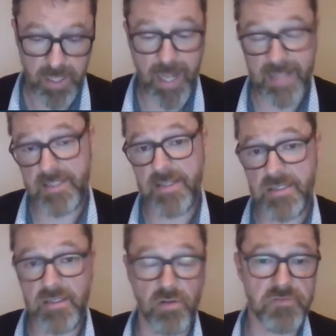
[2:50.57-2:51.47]
as
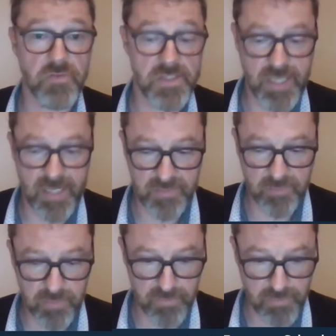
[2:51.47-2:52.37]
this conference has
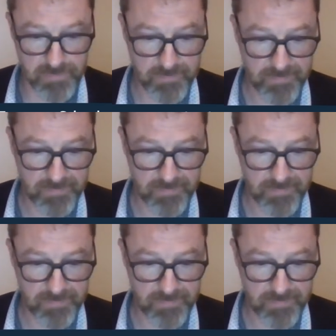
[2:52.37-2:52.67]
proven.